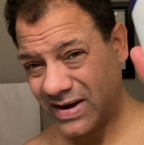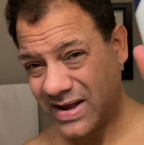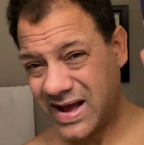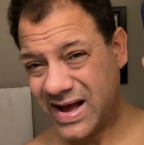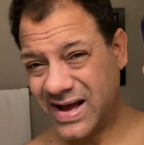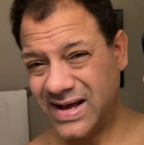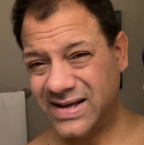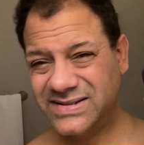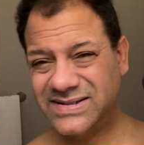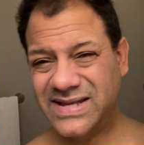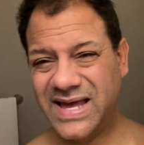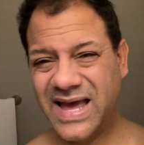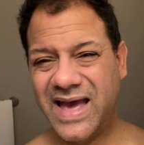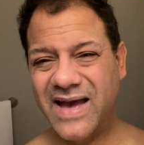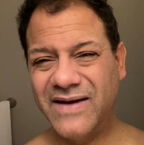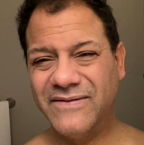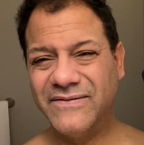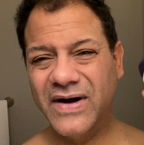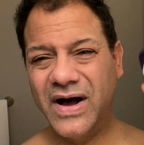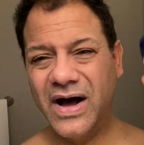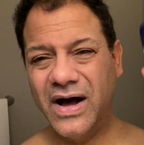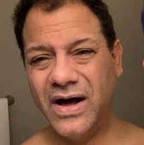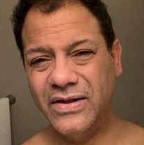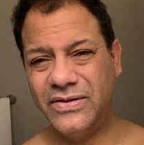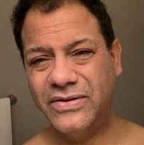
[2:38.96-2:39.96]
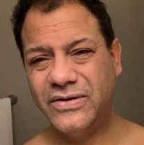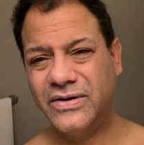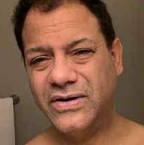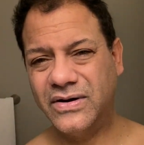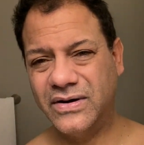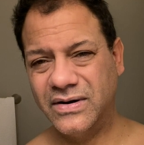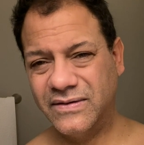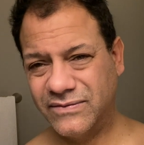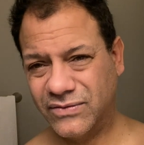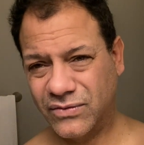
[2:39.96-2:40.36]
guys. They have other